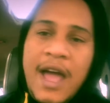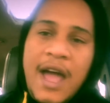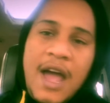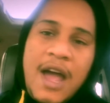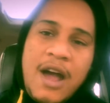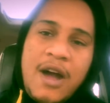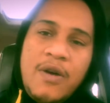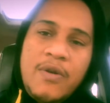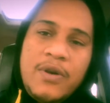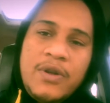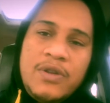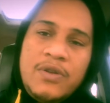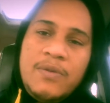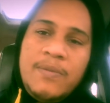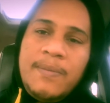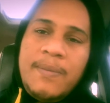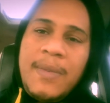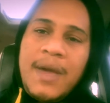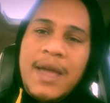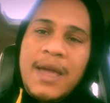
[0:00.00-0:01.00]
How are
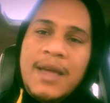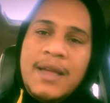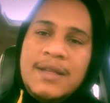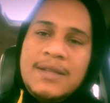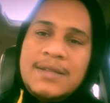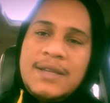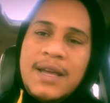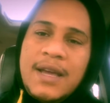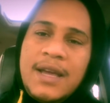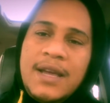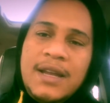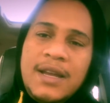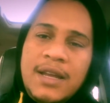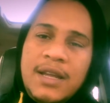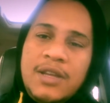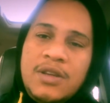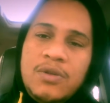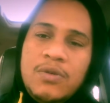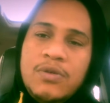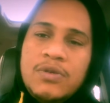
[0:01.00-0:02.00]
you
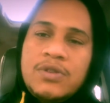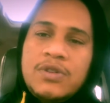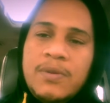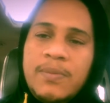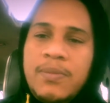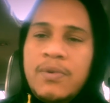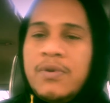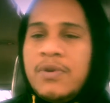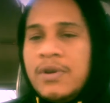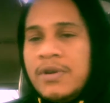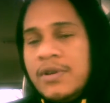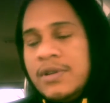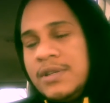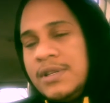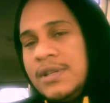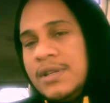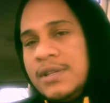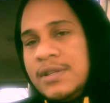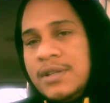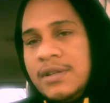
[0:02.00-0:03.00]
maintaining your support
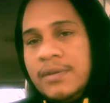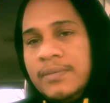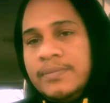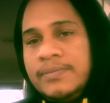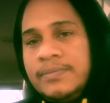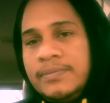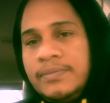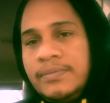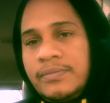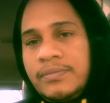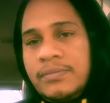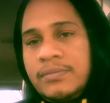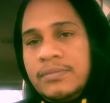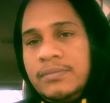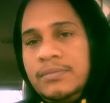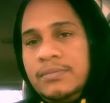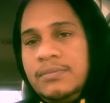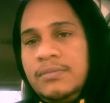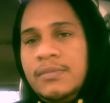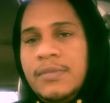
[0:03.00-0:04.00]
system?
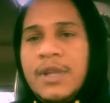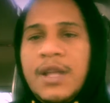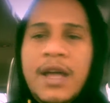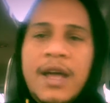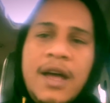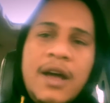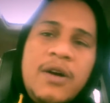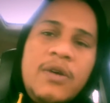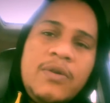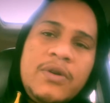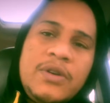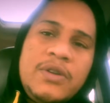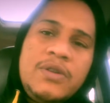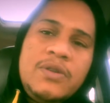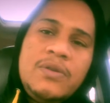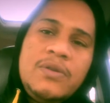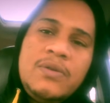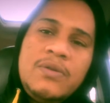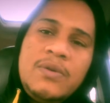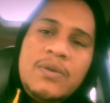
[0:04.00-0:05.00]
How are
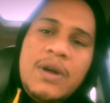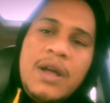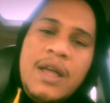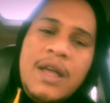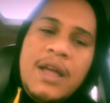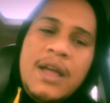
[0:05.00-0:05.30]
you